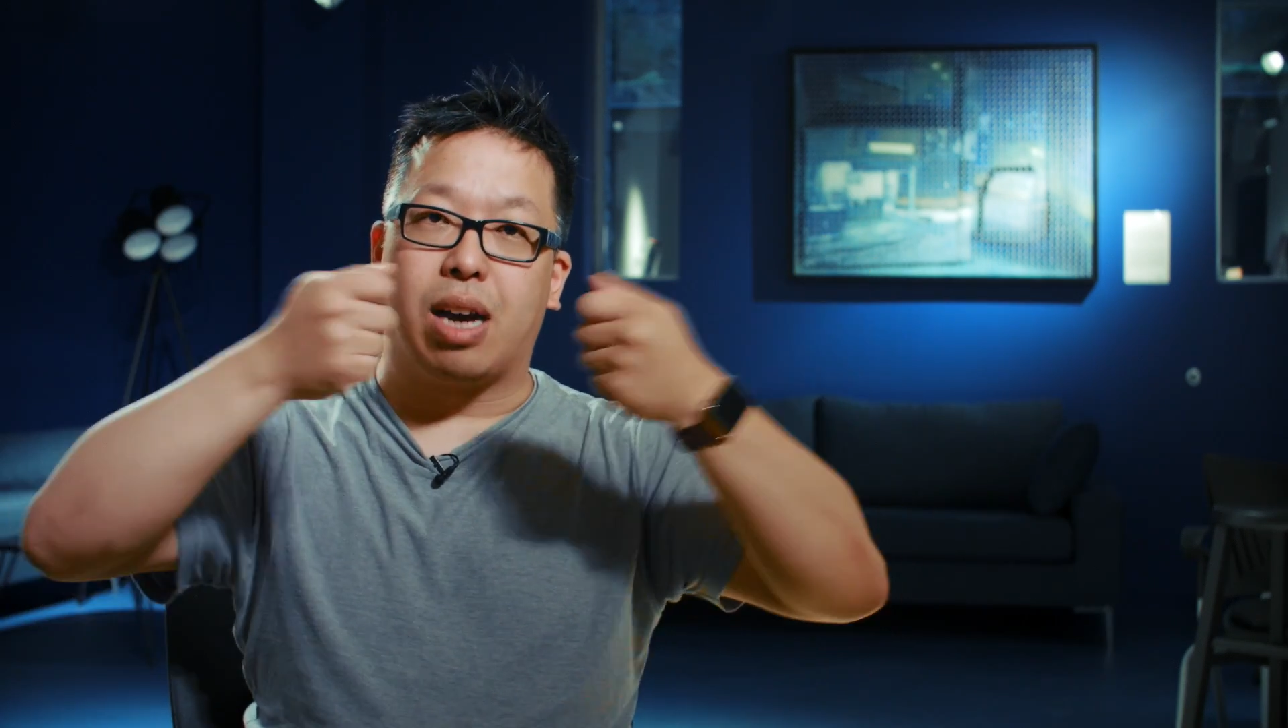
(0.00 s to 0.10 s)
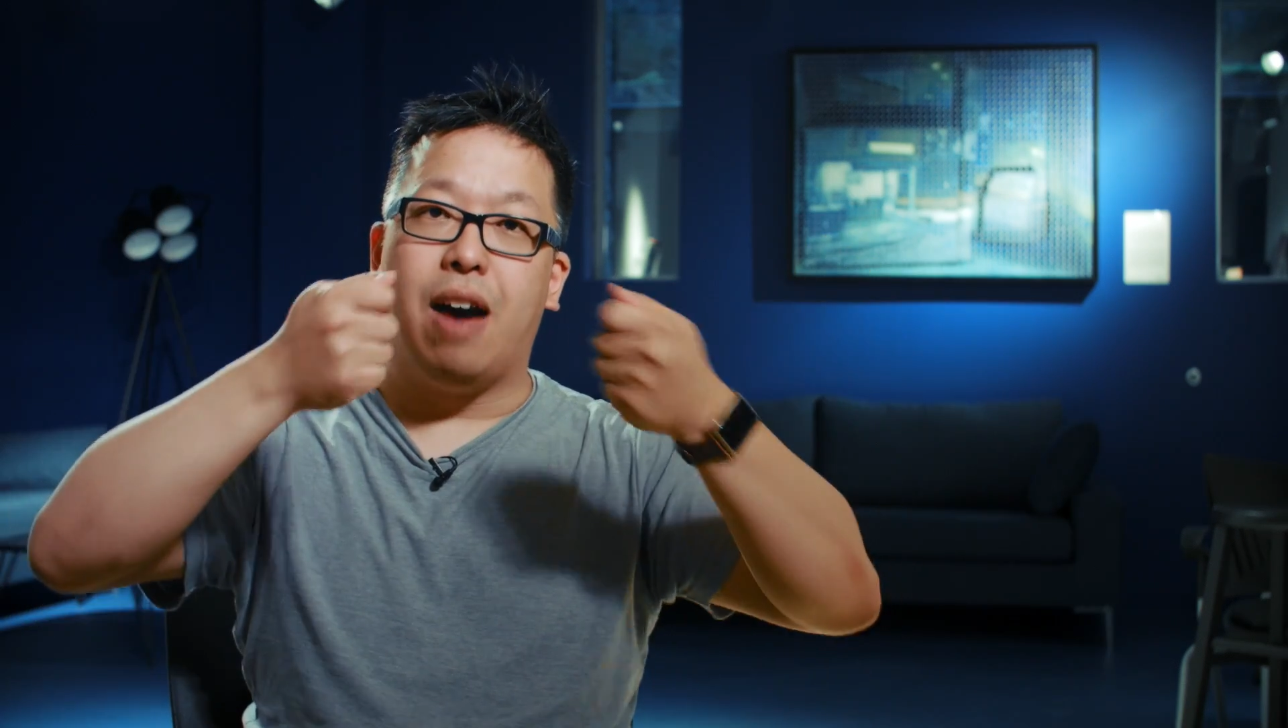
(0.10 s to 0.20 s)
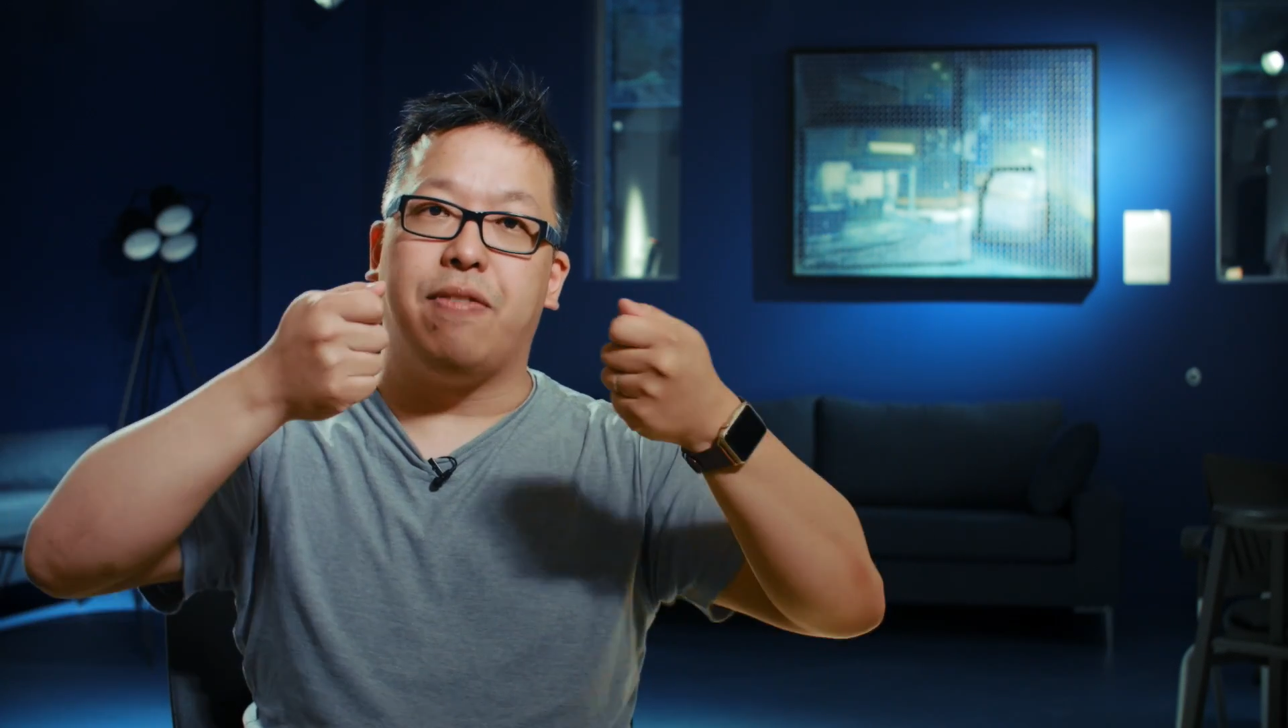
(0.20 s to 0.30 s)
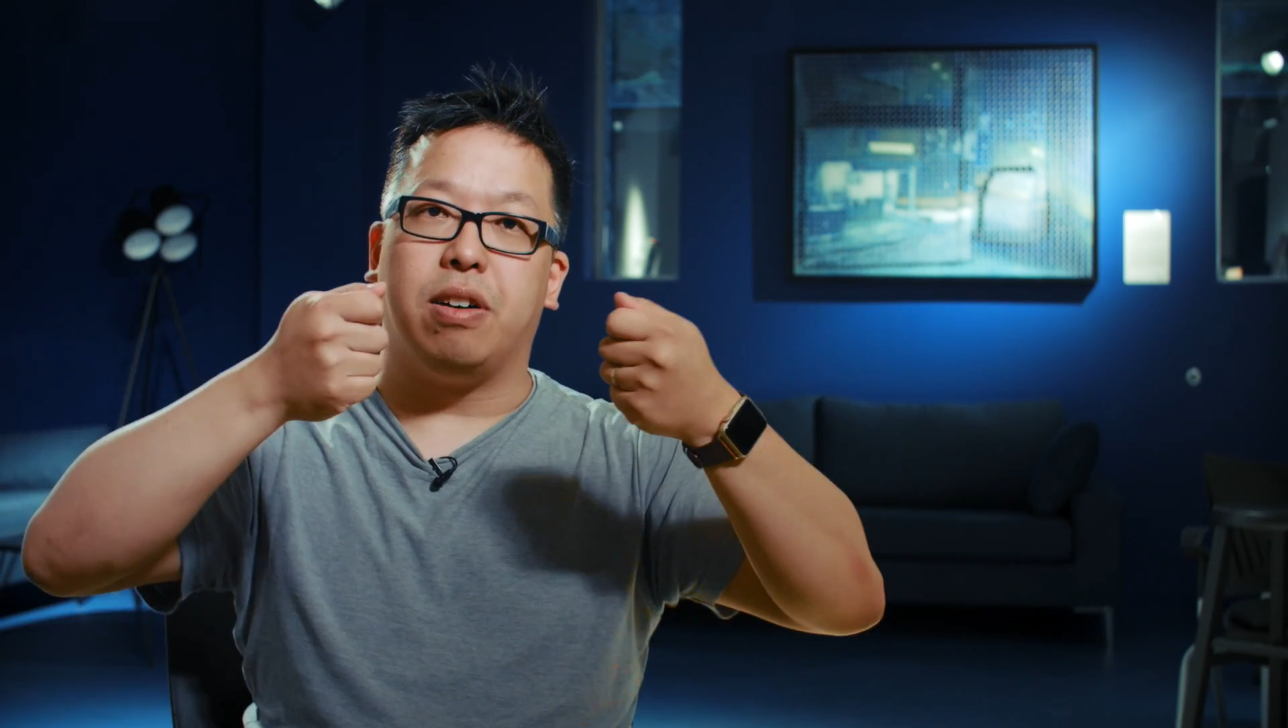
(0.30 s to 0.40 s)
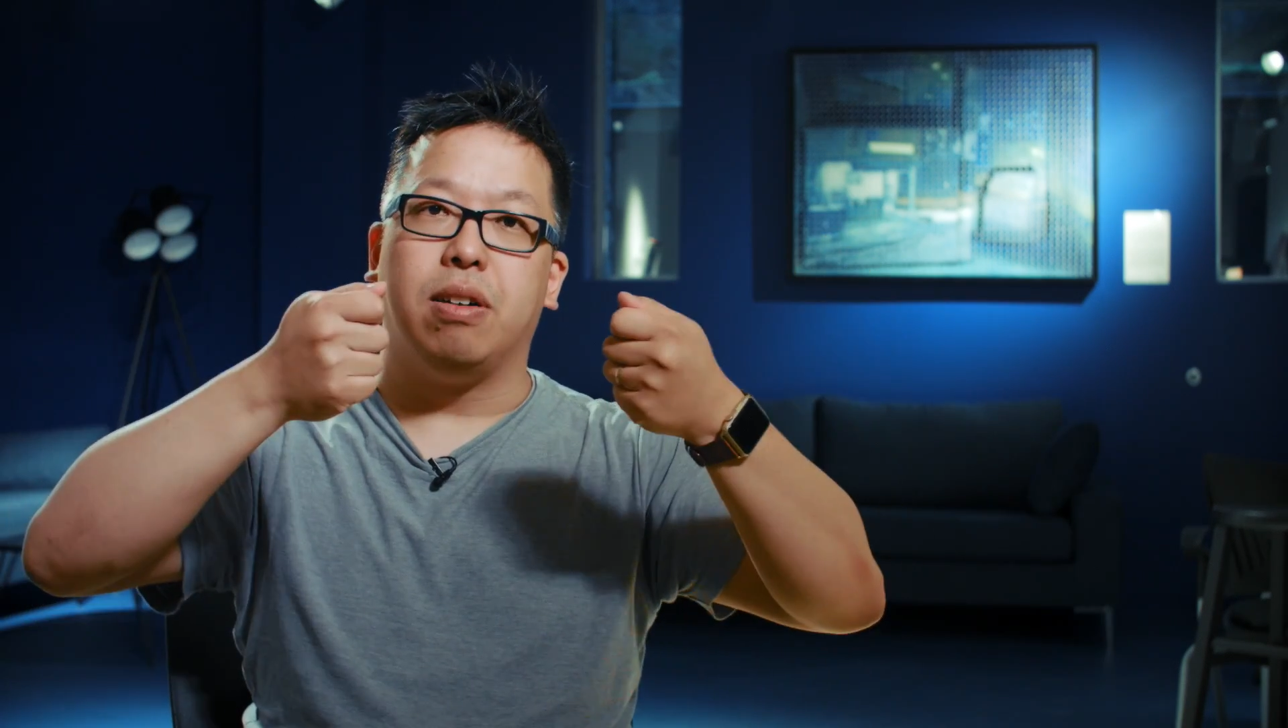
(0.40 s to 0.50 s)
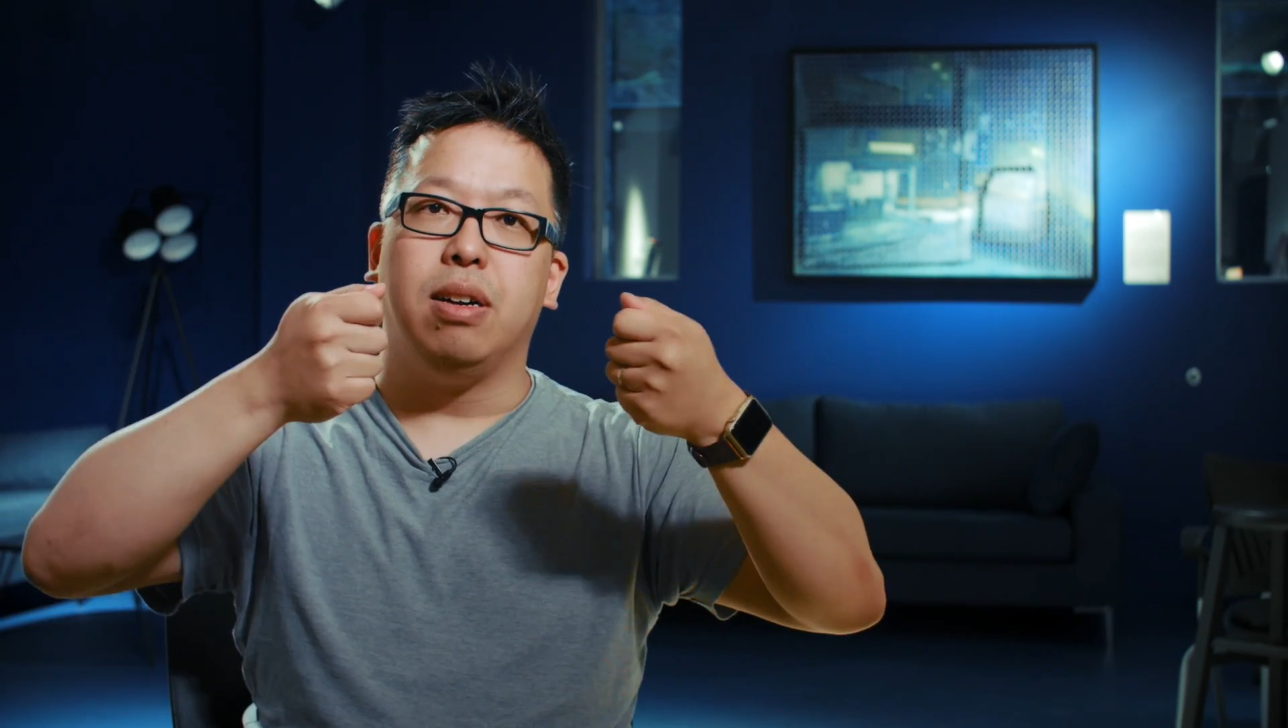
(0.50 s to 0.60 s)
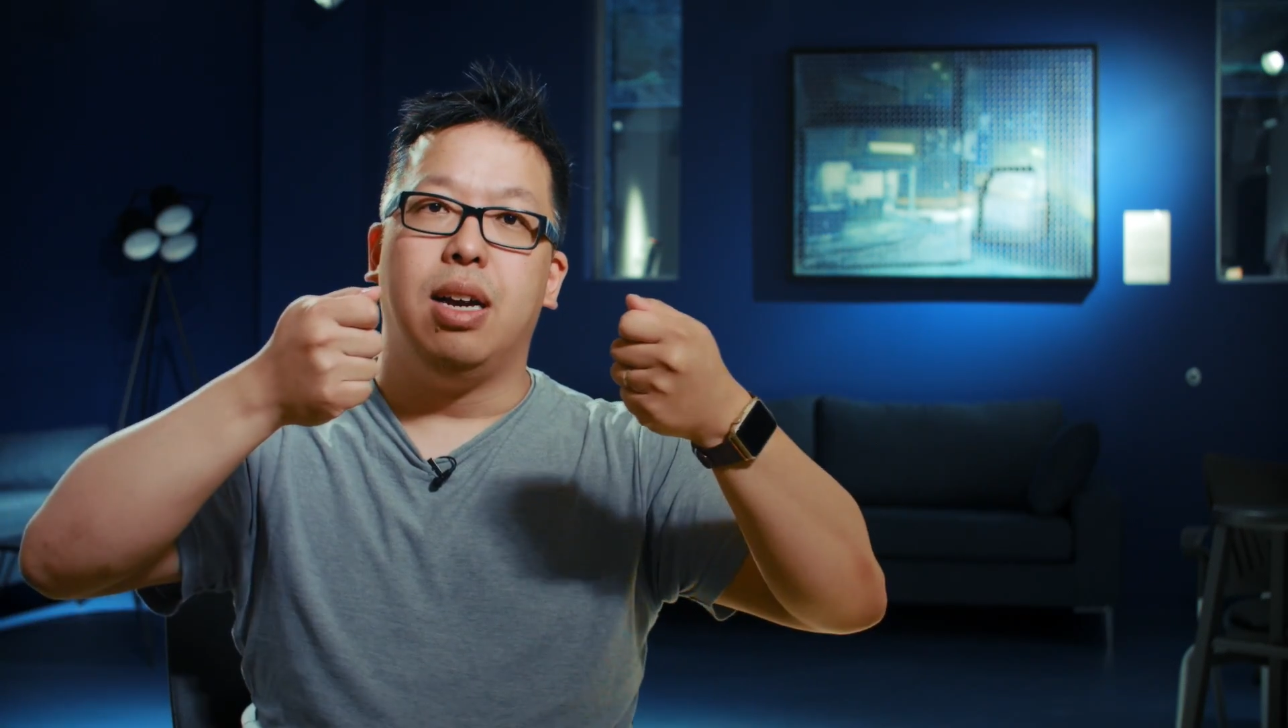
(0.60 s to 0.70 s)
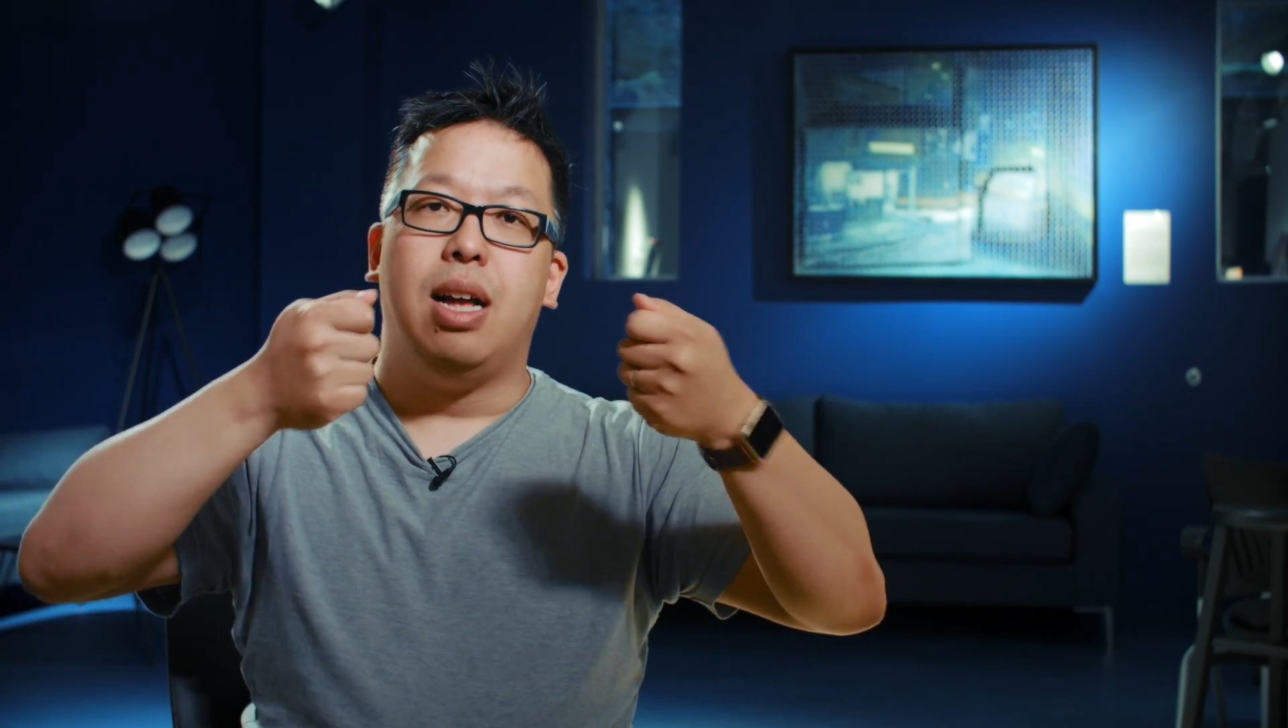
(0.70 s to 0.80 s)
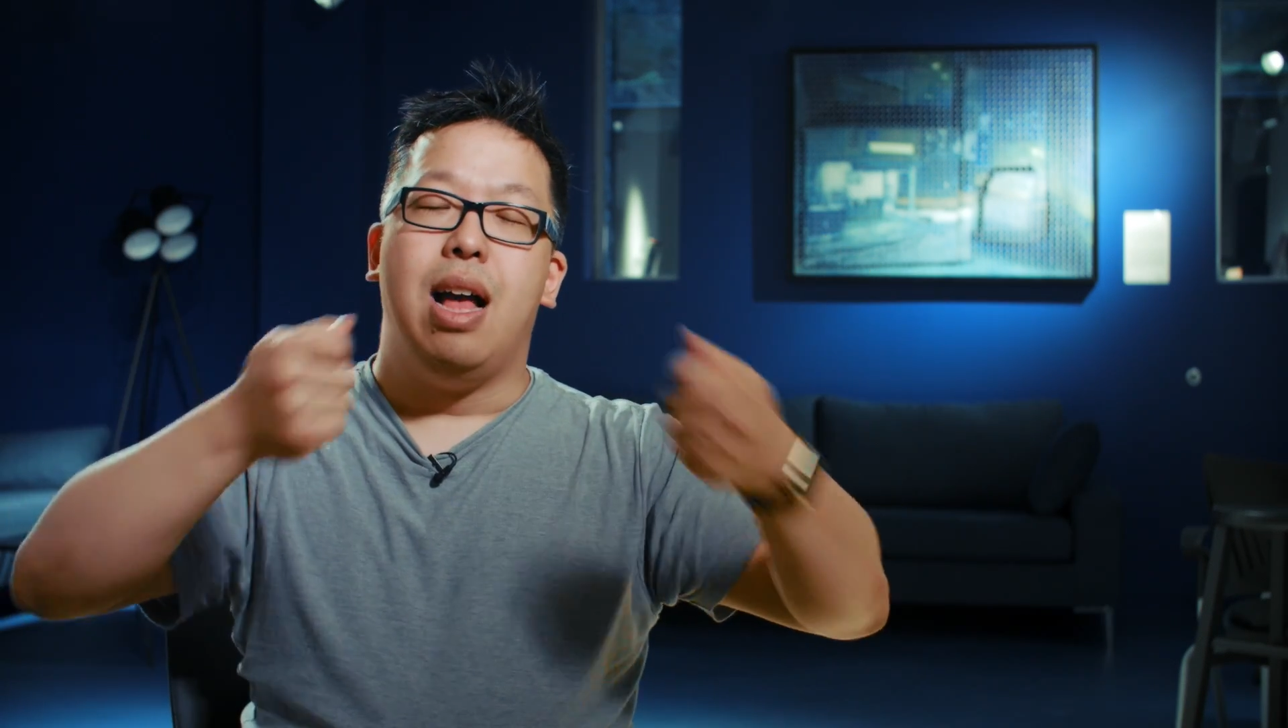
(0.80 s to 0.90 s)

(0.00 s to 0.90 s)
cover,